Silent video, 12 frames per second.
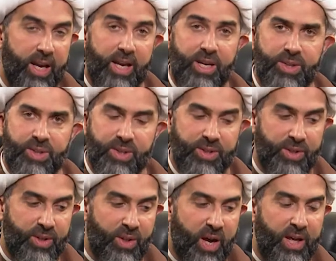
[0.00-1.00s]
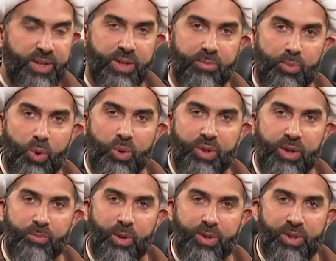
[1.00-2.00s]
innocent and nice and good
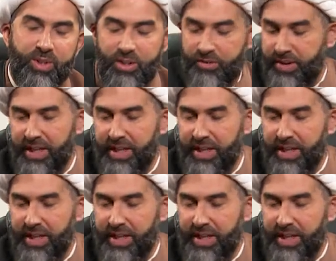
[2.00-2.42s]
and positive